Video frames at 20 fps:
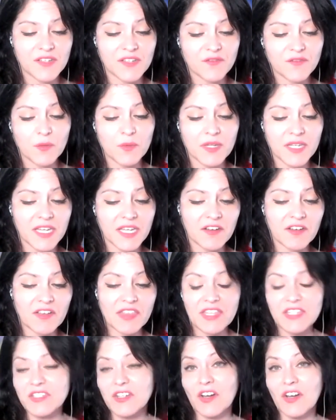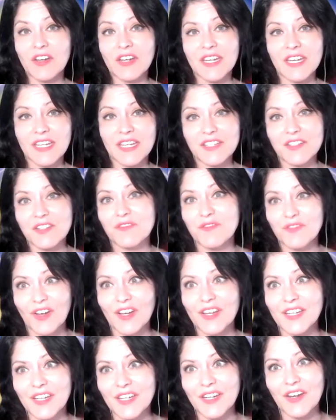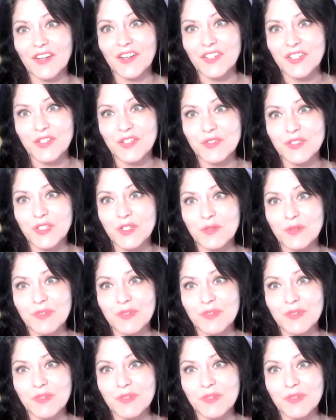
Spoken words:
from Akira the Dawn, and you can find it on YouTube.